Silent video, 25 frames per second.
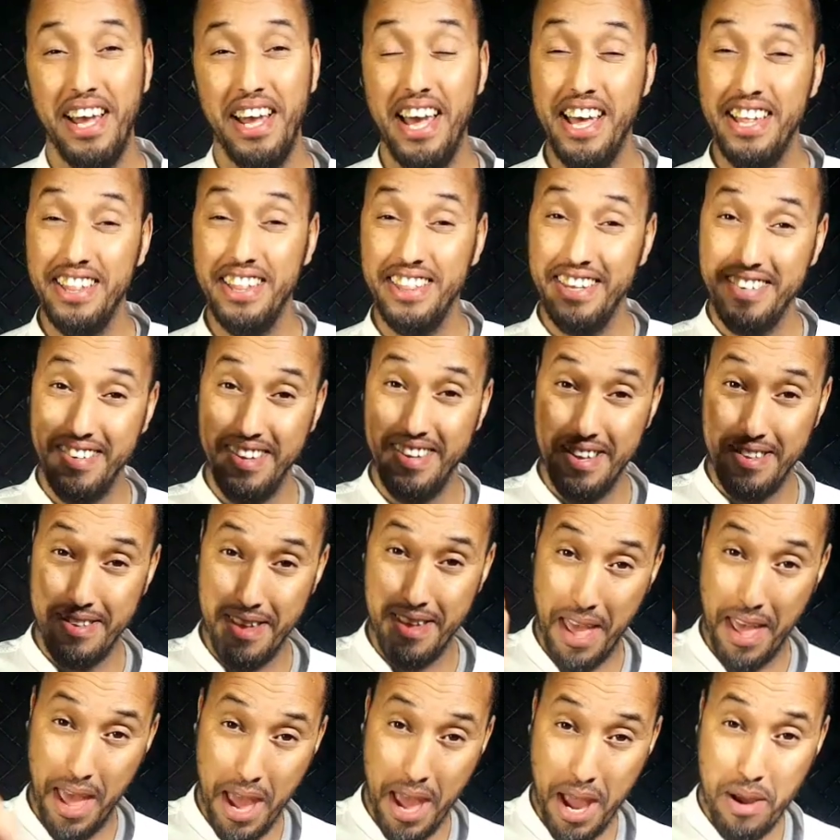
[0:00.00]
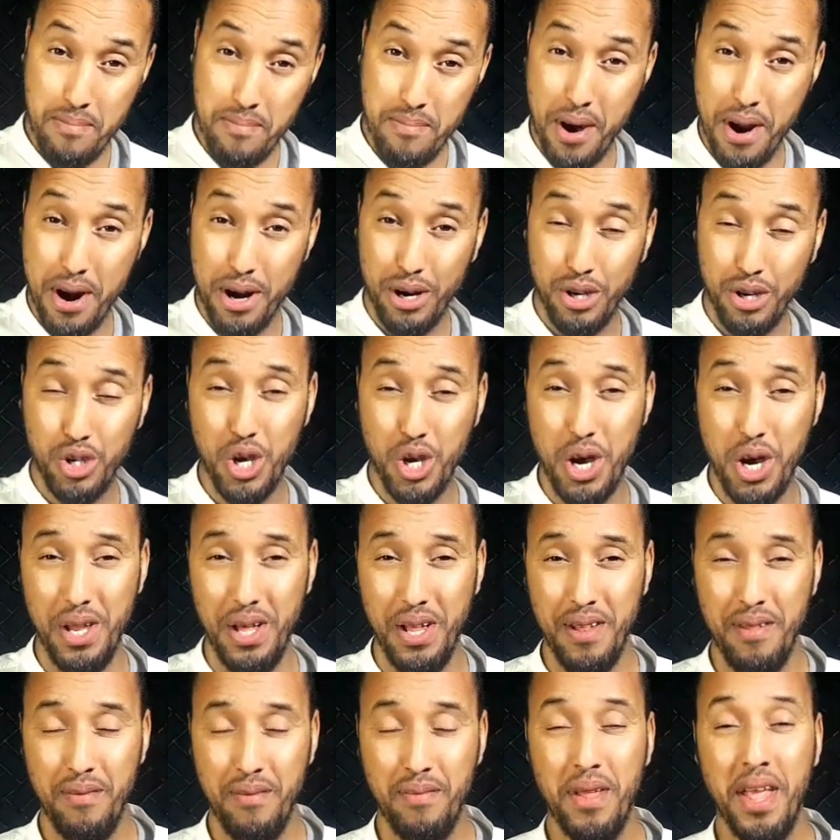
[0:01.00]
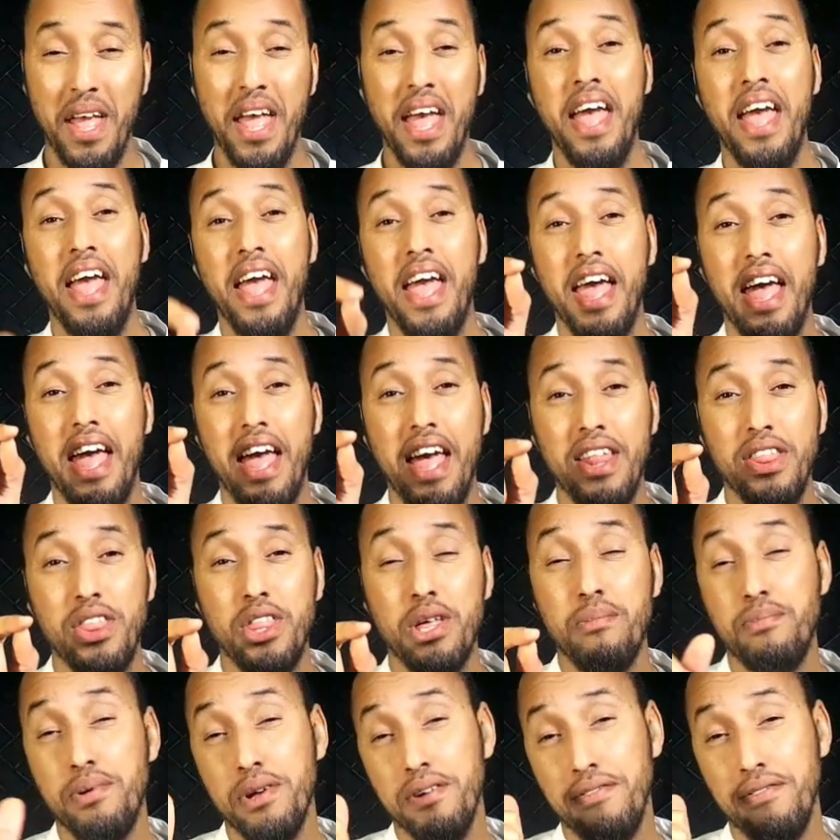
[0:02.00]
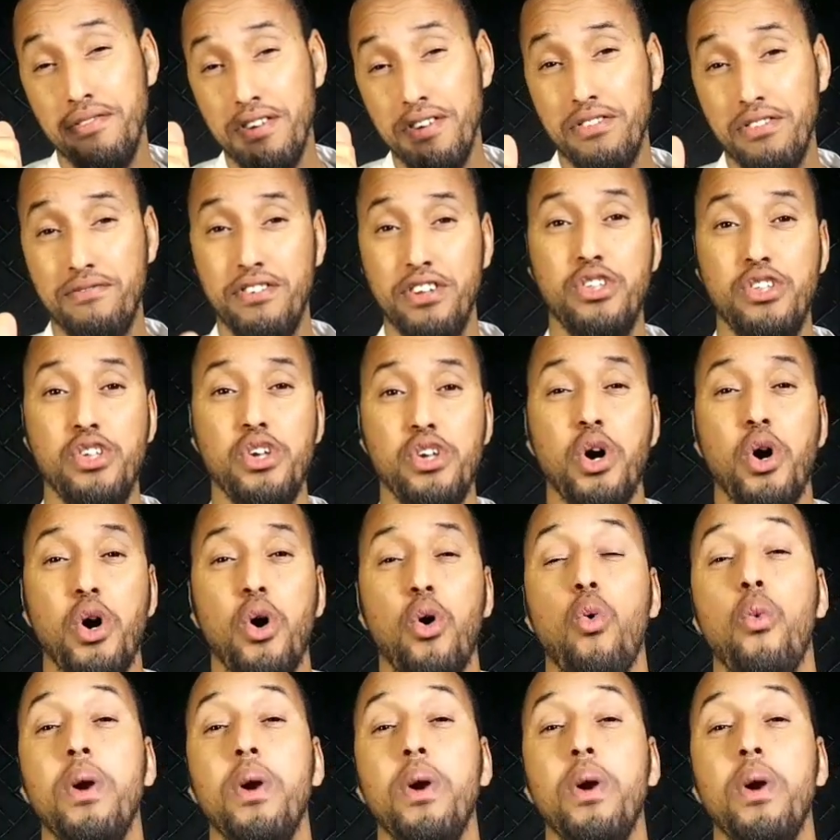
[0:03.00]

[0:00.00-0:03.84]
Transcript: and this is EngPark channel. In the previous video,